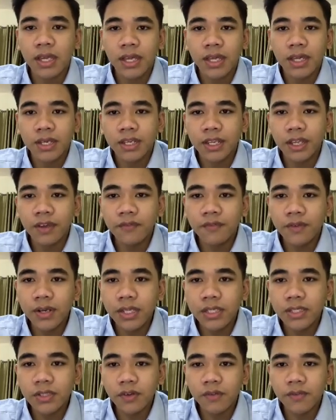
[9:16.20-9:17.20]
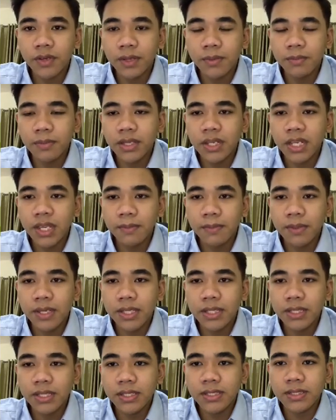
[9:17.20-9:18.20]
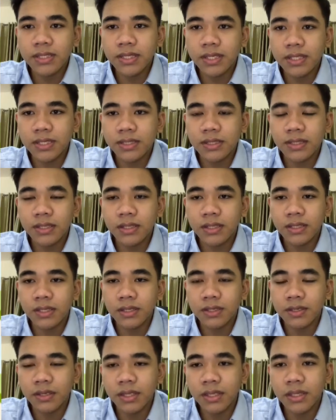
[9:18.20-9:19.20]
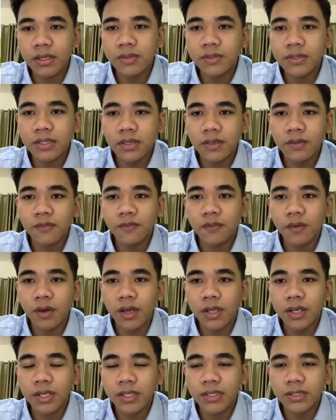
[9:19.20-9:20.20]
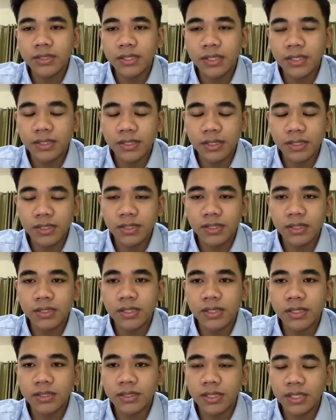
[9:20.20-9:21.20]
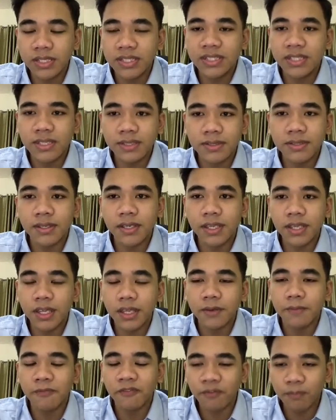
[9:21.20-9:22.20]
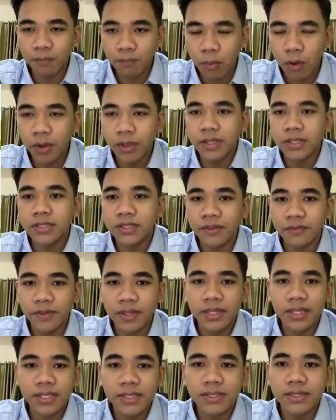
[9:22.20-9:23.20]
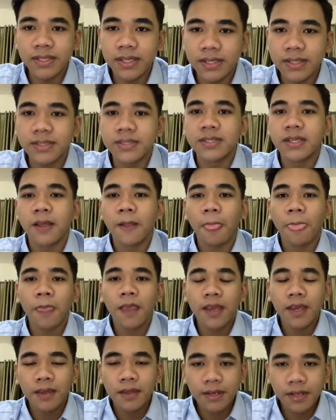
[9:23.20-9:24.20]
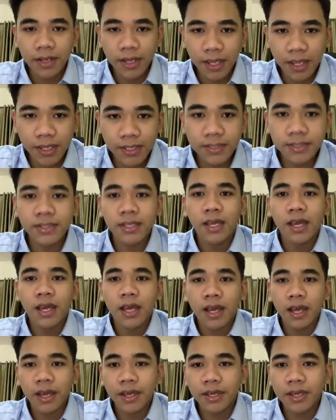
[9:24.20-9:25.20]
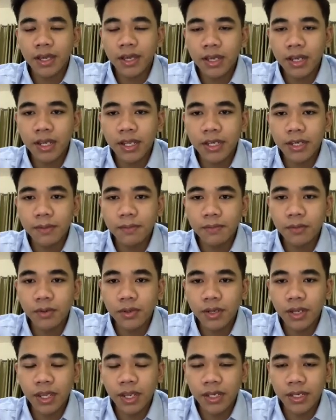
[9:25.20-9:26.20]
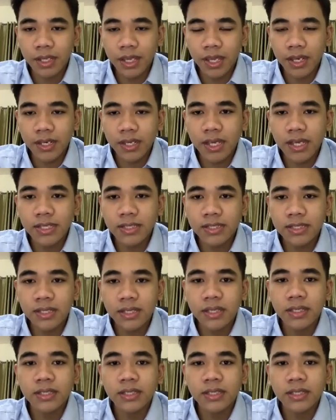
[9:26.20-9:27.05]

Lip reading: The average of the mean liabilities is 33,466 ringgit 0.17. Next, I calculate the mode and get the answer